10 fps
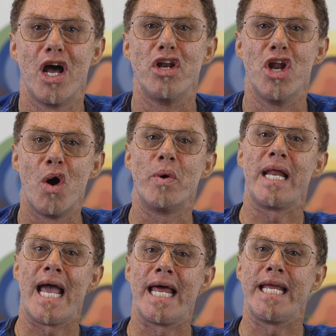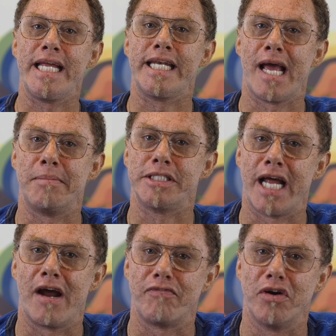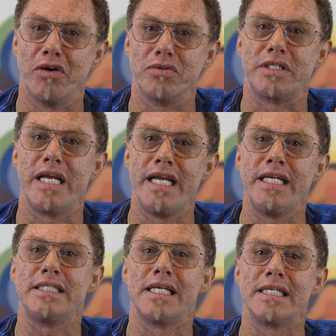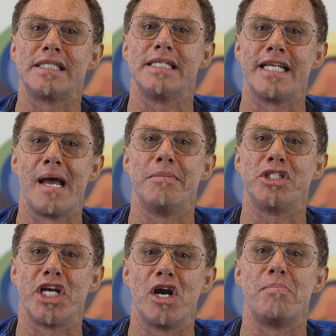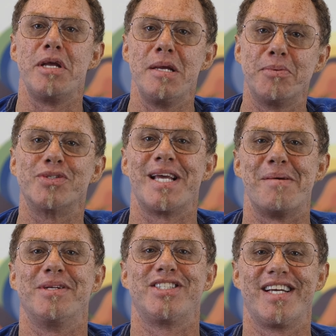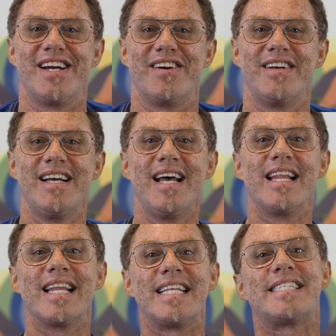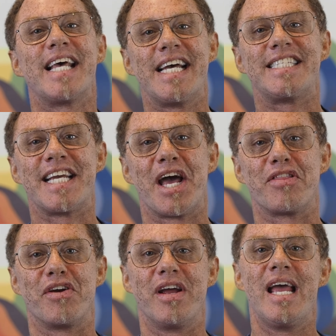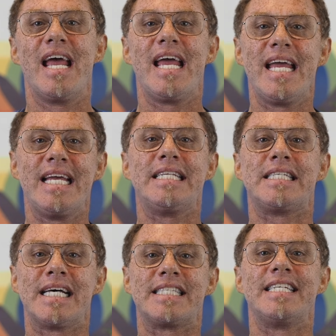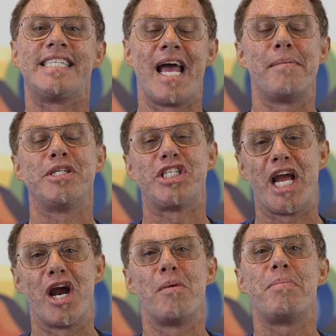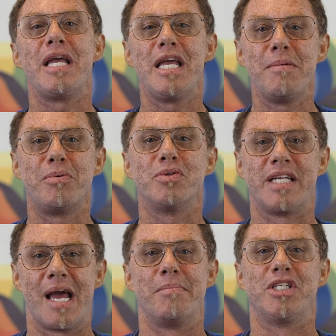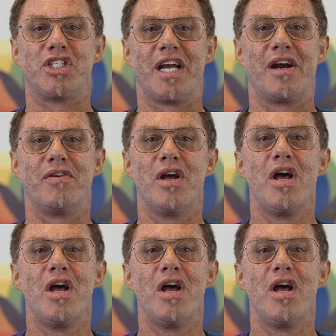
No one had heat damaged afros. Heat doesn't damage hair, people damage hair. Let's say it together. Heat doesn't damage hair, people damage hair.